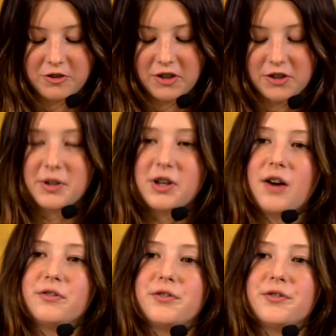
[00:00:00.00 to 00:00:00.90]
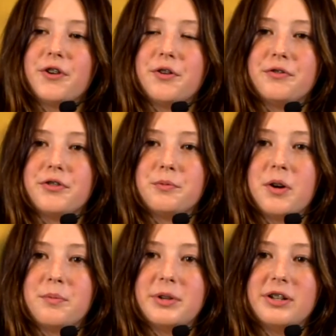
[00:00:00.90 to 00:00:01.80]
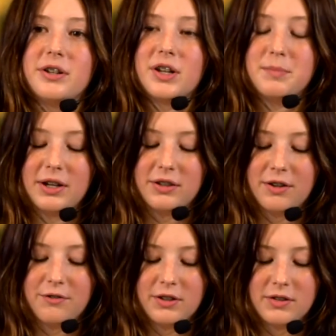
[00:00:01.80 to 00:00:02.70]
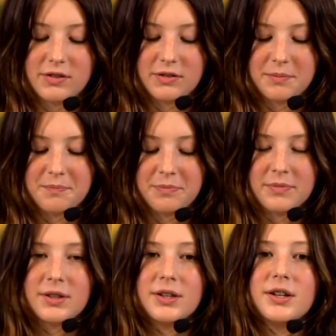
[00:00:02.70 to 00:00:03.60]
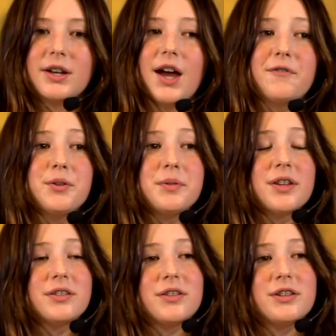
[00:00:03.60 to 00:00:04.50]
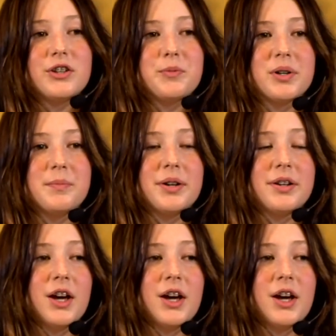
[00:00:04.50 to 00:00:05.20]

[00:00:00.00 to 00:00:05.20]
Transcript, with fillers: Just going off of your phone for one week can make a difference. Everyone that did the experiment